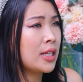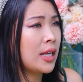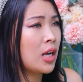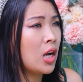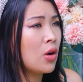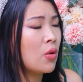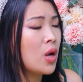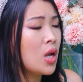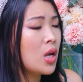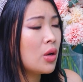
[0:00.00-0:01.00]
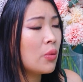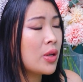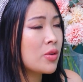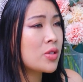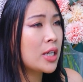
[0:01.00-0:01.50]
like, oh, when
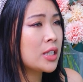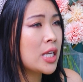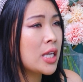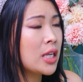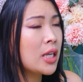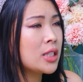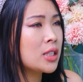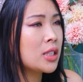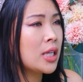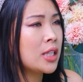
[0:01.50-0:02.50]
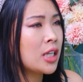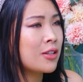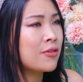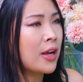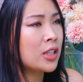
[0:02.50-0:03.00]
you start taking it, it takes
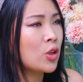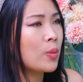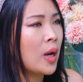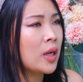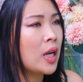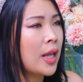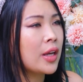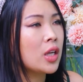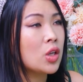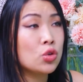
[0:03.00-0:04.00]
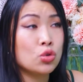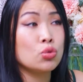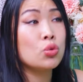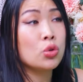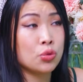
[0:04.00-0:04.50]
effect on your body like in
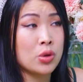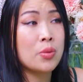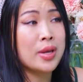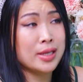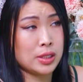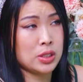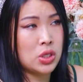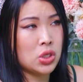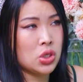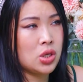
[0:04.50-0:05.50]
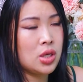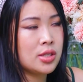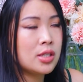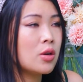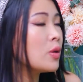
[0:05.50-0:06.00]
2 or 3 weeks.
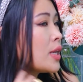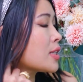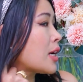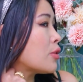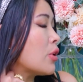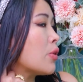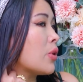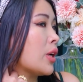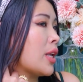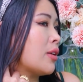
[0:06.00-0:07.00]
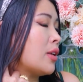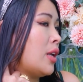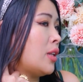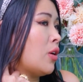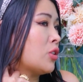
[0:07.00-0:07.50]
So it started really working
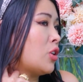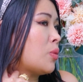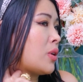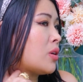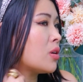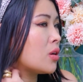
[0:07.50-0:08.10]
in October,